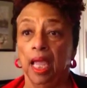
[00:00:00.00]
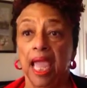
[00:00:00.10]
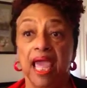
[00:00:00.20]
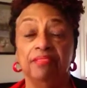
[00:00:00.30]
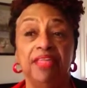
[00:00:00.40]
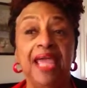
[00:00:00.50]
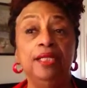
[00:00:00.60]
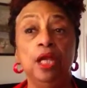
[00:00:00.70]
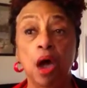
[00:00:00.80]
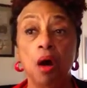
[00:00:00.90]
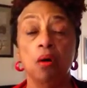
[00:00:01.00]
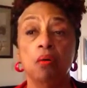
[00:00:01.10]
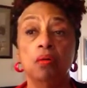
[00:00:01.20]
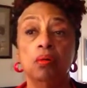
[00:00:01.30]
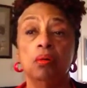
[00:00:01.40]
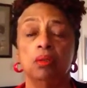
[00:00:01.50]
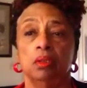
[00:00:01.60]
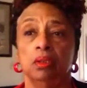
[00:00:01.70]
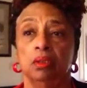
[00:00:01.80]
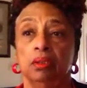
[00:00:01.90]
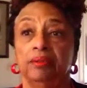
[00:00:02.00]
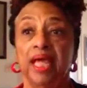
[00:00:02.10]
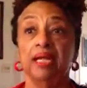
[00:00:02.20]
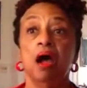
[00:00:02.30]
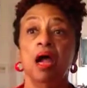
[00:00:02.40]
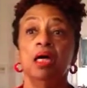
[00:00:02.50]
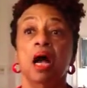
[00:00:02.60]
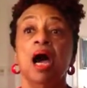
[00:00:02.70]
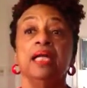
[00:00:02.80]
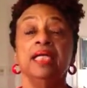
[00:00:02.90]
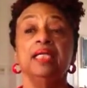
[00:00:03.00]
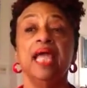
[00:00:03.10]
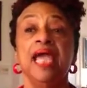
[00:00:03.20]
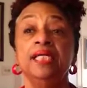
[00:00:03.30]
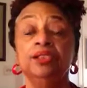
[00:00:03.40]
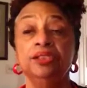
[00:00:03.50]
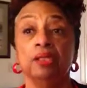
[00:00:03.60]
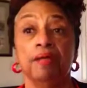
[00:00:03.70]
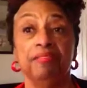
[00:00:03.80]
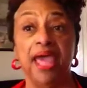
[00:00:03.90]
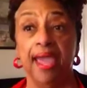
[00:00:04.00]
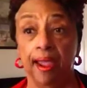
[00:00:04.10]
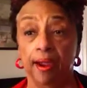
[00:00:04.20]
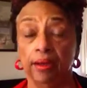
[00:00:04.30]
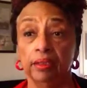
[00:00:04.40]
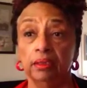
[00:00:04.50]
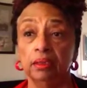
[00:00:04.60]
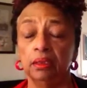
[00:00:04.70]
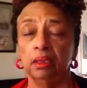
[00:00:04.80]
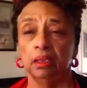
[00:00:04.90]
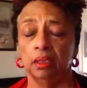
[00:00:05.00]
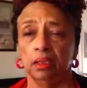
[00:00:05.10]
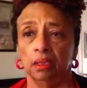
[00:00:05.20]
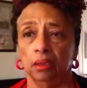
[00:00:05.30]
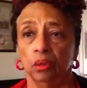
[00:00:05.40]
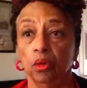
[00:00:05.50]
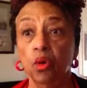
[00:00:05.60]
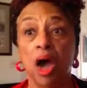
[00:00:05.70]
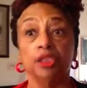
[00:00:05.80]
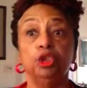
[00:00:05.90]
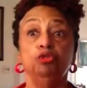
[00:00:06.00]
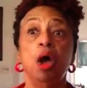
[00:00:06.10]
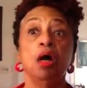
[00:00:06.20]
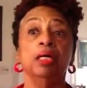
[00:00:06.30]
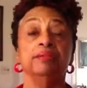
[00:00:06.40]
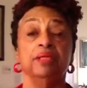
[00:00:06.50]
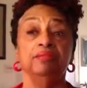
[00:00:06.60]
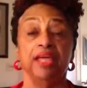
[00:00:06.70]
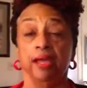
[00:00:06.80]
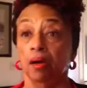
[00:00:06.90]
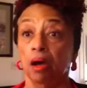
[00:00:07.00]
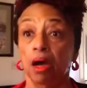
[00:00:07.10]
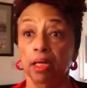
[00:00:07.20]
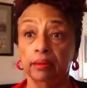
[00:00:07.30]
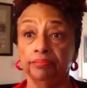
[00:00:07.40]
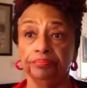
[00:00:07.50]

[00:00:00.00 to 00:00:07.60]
And they know that our guardian angels are there who are stronger than they are.